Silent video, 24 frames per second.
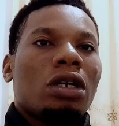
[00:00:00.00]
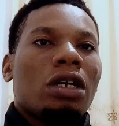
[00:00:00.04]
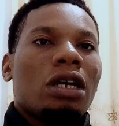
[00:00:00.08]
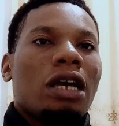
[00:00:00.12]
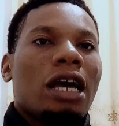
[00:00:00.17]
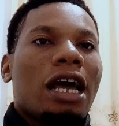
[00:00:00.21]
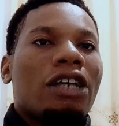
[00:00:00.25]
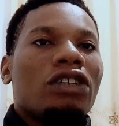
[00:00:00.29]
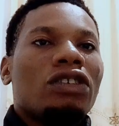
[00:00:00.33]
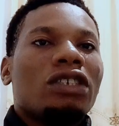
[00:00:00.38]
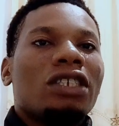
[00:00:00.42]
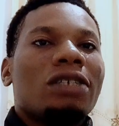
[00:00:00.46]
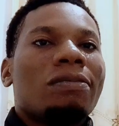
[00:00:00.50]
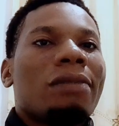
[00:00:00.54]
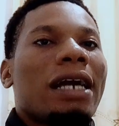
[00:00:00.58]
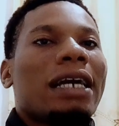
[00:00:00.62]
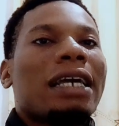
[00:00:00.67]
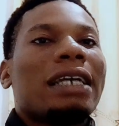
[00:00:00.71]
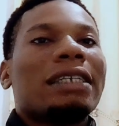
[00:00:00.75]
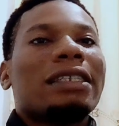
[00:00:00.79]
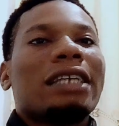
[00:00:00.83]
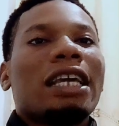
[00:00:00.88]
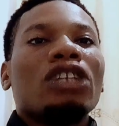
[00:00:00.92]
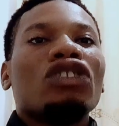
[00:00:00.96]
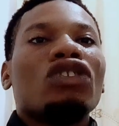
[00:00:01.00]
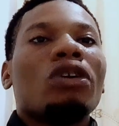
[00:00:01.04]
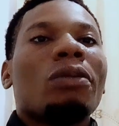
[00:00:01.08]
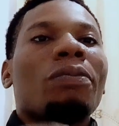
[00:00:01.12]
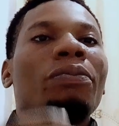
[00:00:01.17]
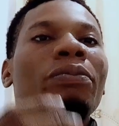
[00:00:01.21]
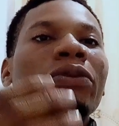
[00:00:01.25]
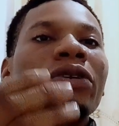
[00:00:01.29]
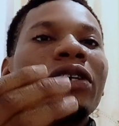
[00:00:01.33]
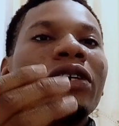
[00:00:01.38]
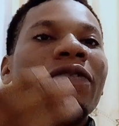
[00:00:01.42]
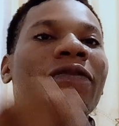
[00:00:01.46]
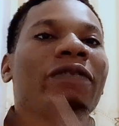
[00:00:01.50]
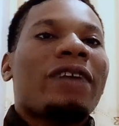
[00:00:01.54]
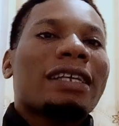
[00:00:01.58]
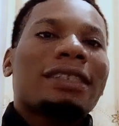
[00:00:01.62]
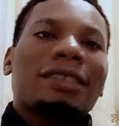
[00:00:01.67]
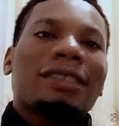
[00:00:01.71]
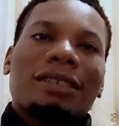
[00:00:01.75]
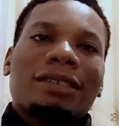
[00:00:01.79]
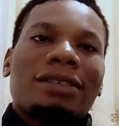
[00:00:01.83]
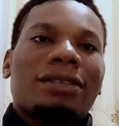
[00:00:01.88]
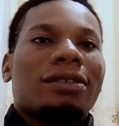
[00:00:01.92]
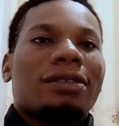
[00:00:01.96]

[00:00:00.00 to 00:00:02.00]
and you see market end up reversing.